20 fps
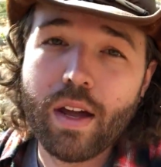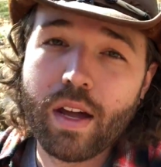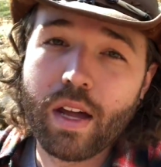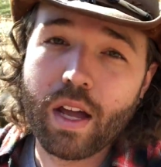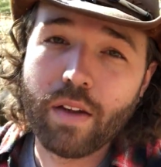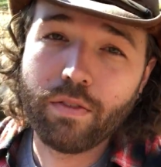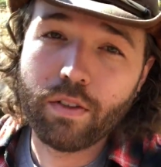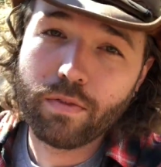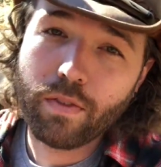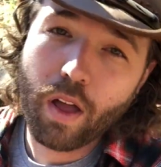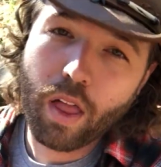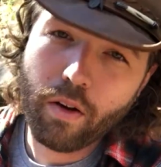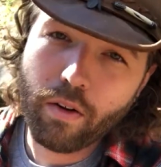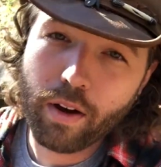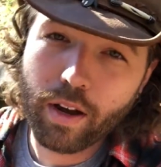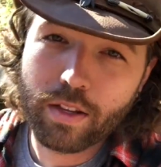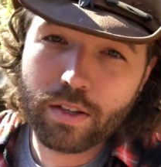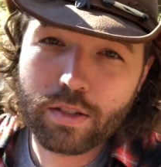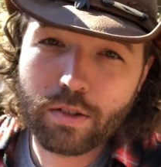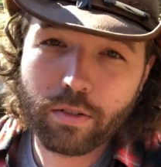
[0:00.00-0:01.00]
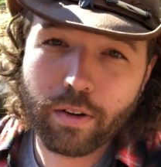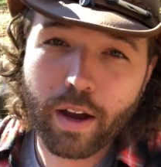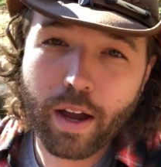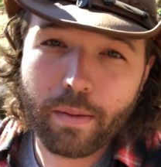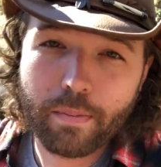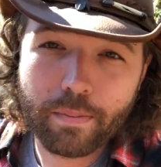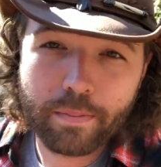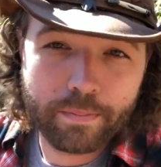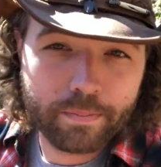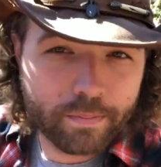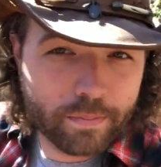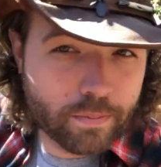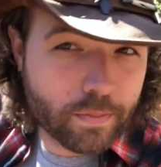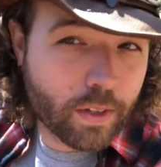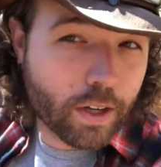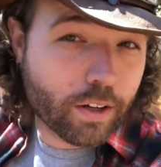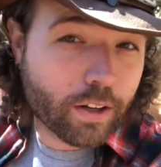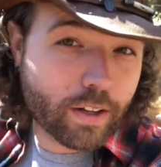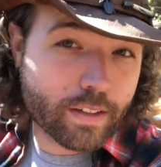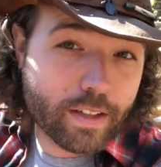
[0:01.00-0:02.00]
If you follow our Instagram,
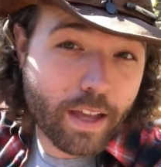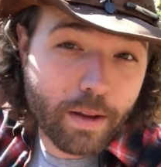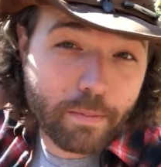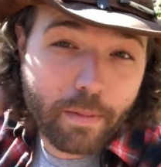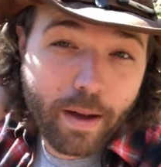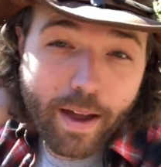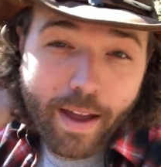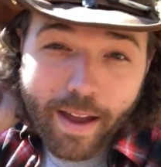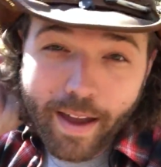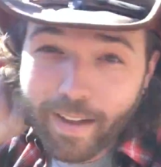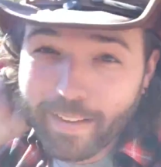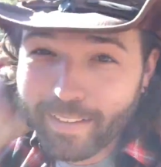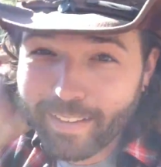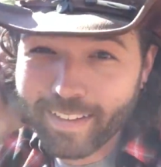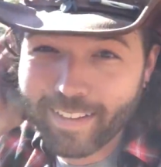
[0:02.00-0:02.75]
they're gonna take my hat.